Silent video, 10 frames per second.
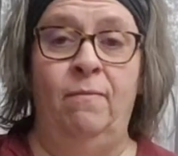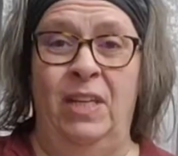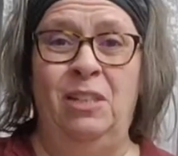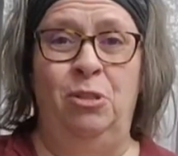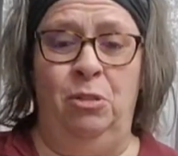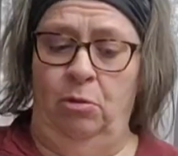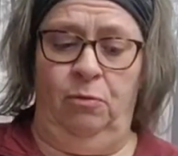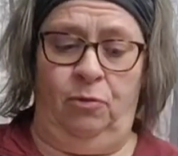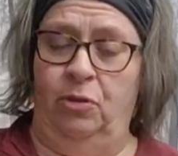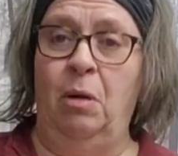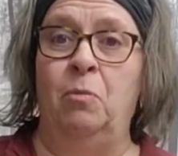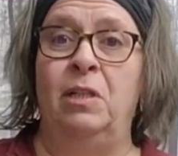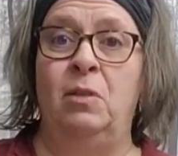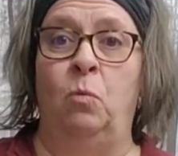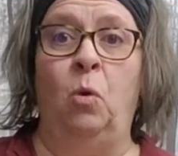These shoes, for some
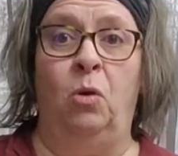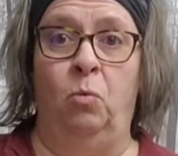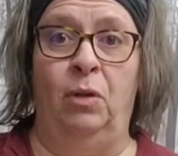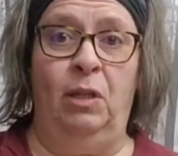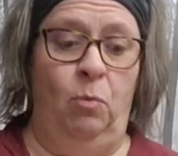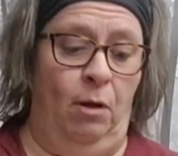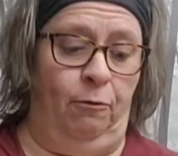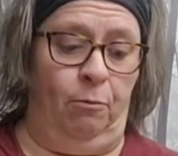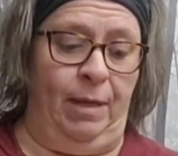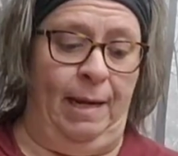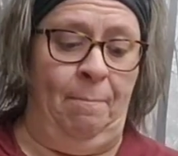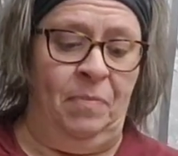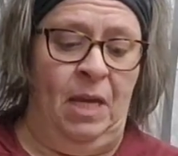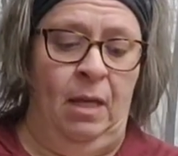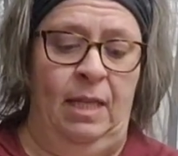reason, work really well for me.
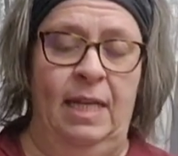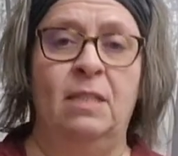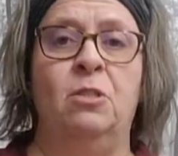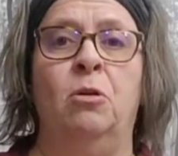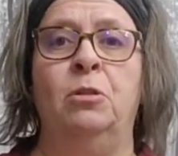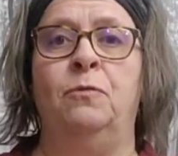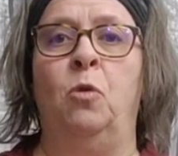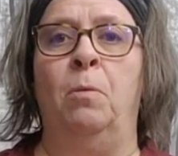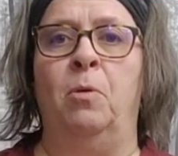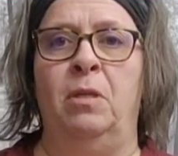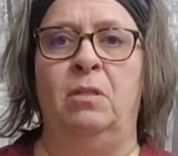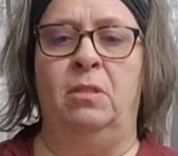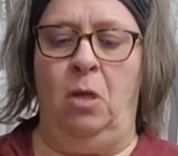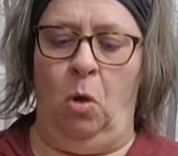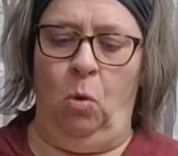The inserts for them are the
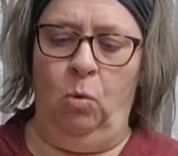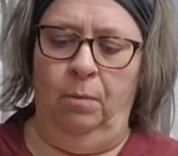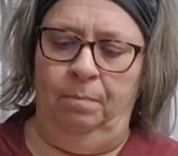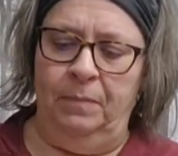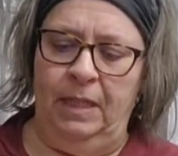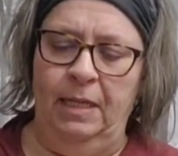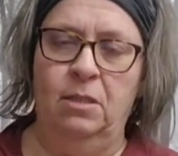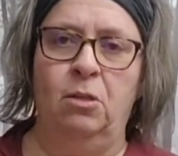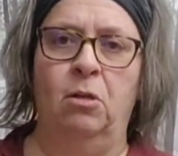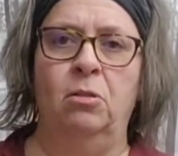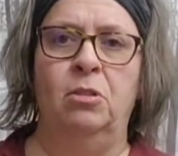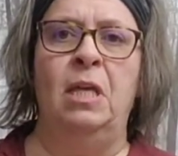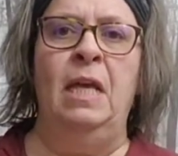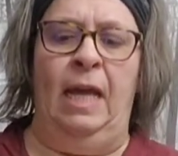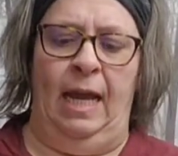sole inserts,
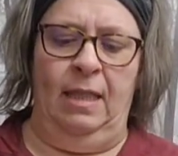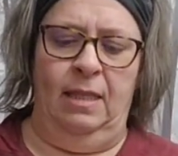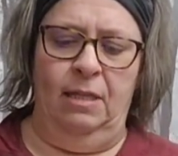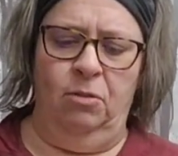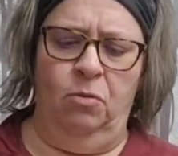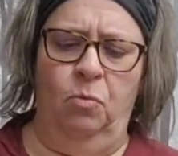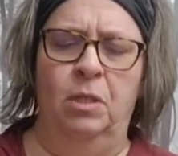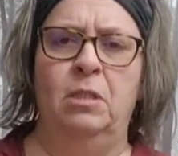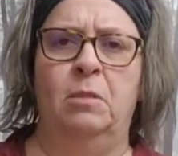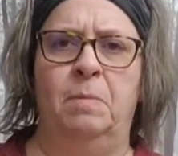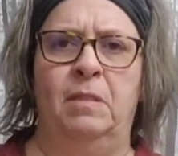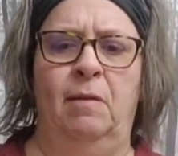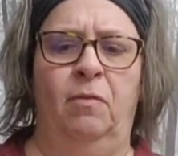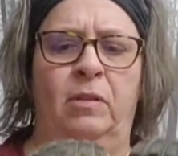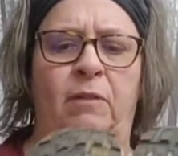and these are the ones
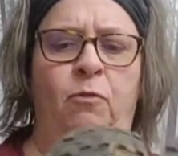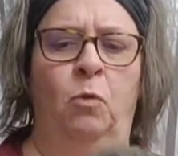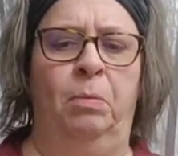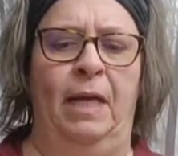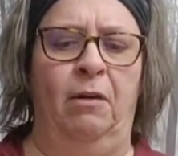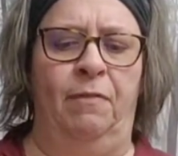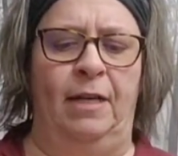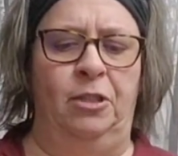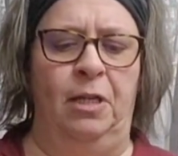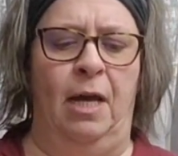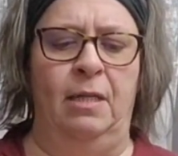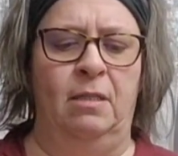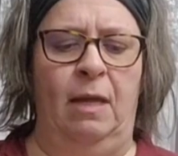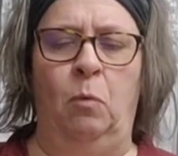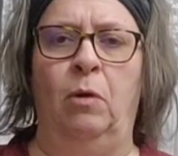specifically for plantar
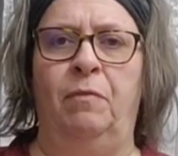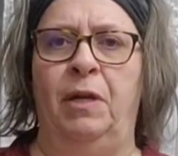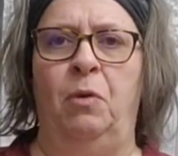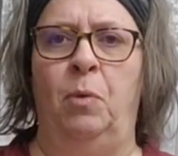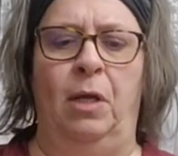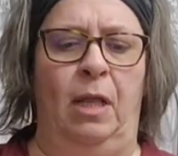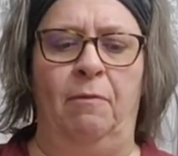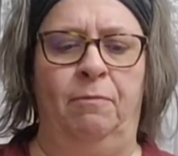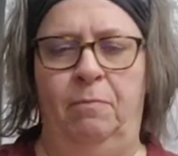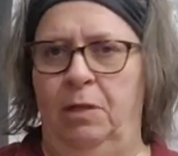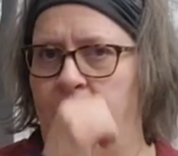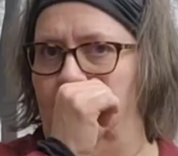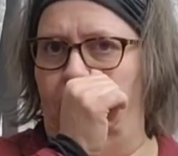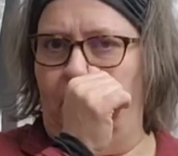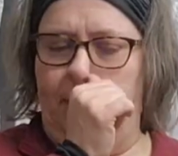fasciitis. They work very well. I've used
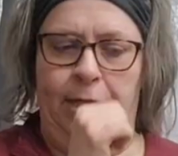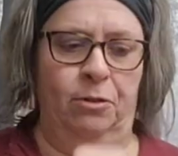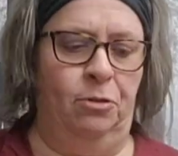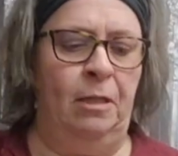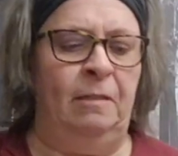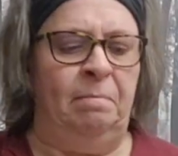them for years.